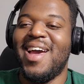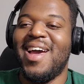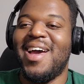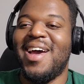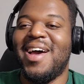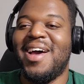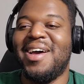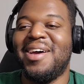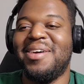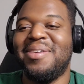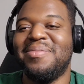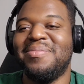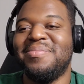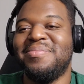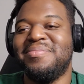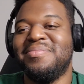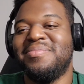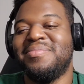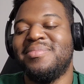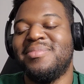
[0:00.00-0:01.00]

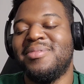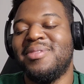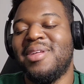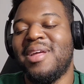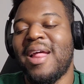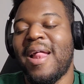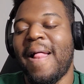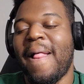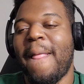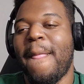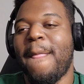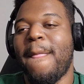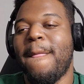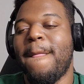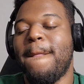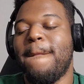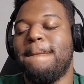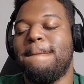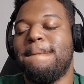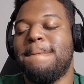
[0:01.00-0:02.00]
um,
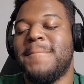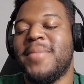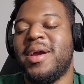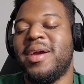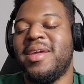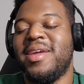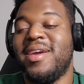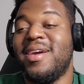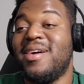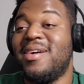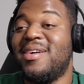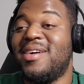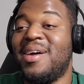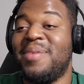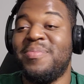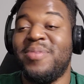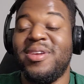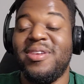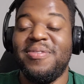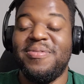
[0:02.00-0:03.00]
but yeah,
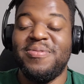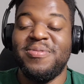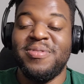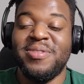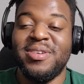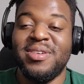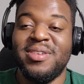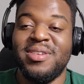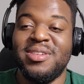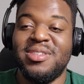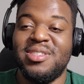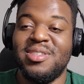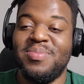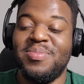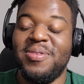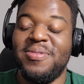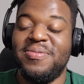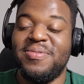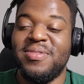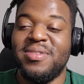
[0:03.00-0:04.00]
I'm ready for it. It should
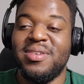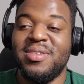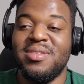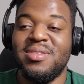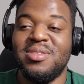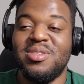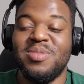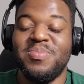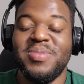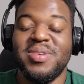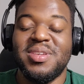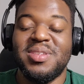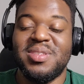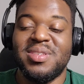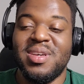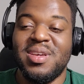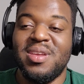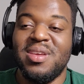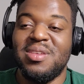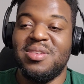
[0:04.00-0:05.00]
be fun. Should be
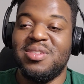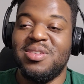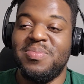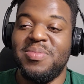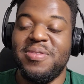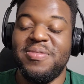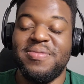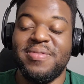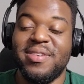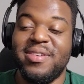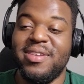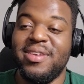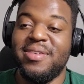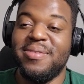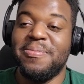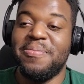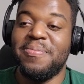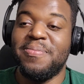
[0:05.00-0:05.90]
exciting. Should be funny.